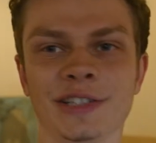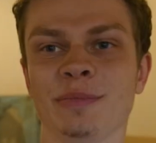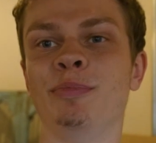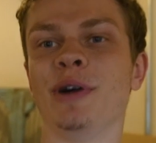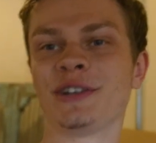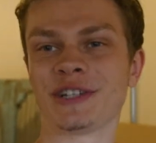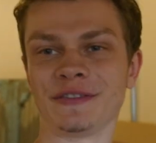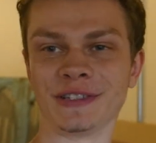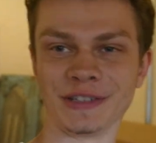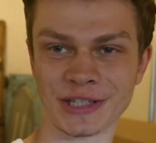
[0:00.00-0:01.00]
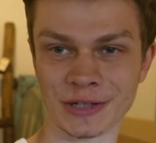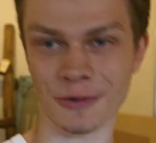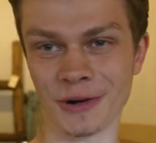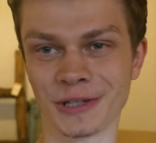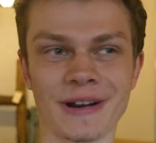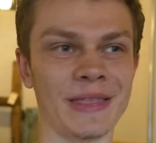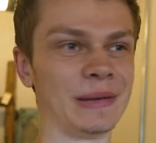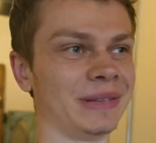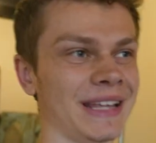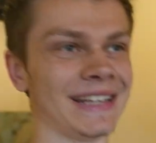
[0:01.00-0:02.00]
a bunch of little stores around the
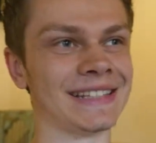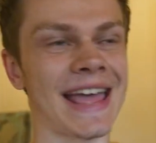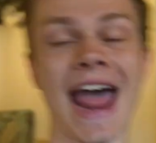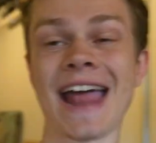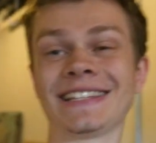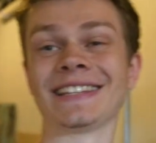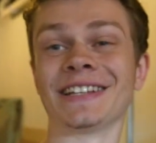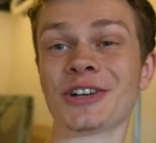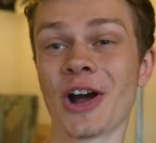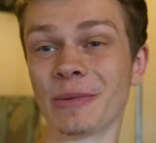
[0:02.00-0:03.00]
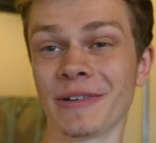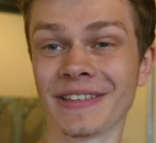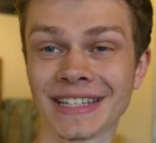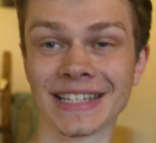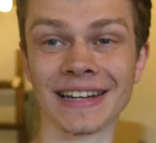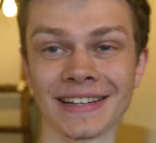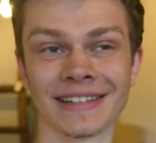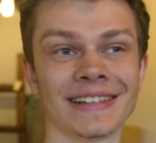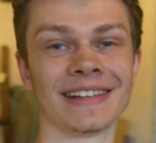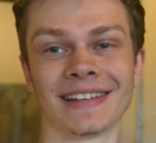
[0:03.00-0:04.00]
place that add to the charm of this city.
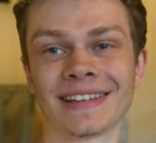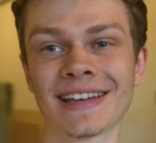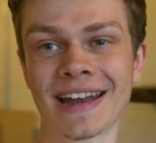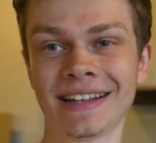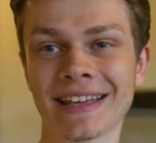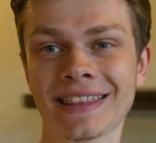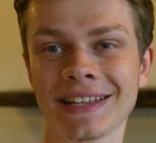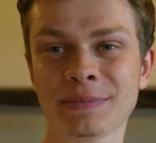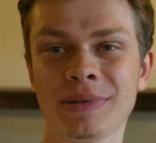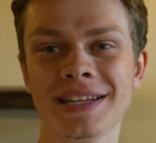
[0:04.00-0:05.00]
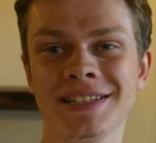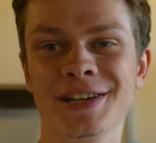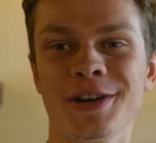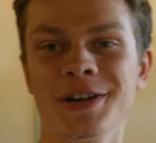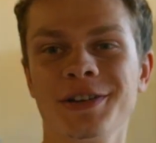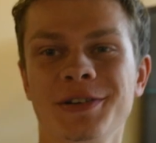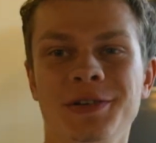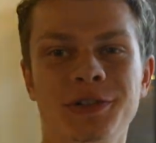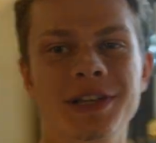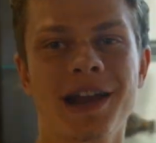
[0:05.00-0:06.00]
Kind of like this place here.
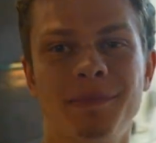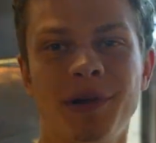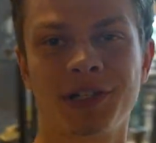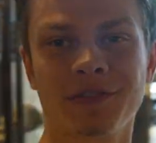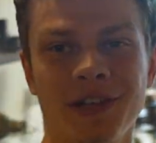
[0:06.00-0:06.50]
It's got a bunch of